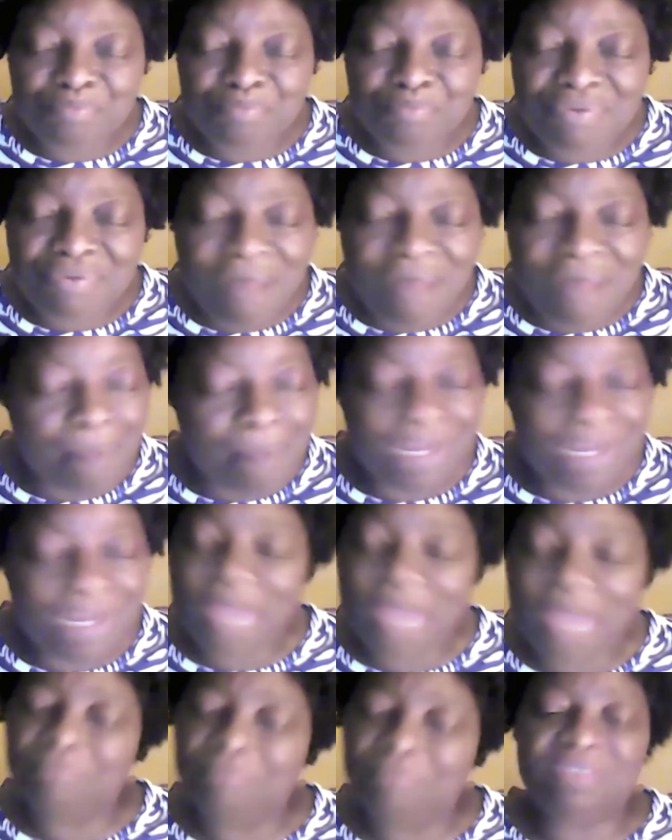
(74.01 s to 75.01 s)

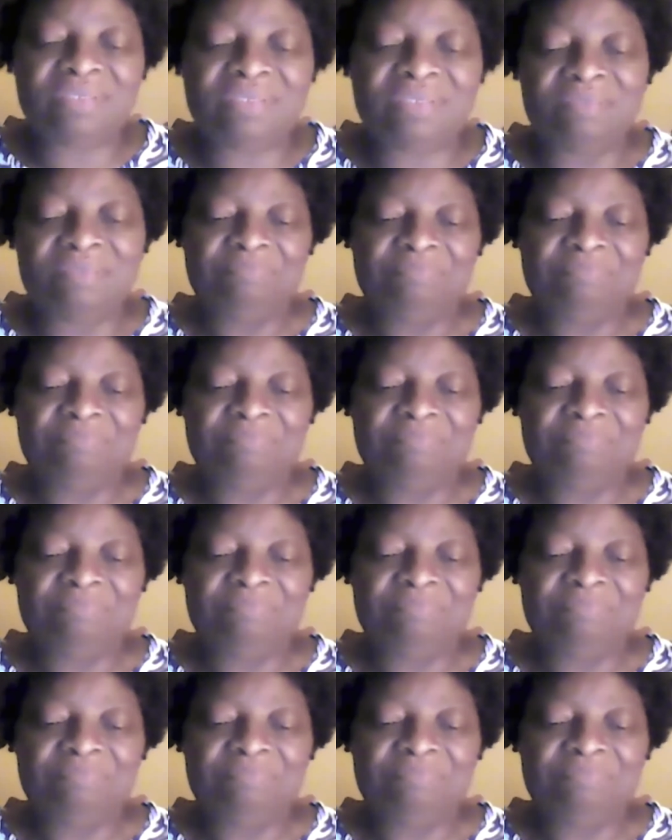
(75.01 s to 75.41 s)
problems.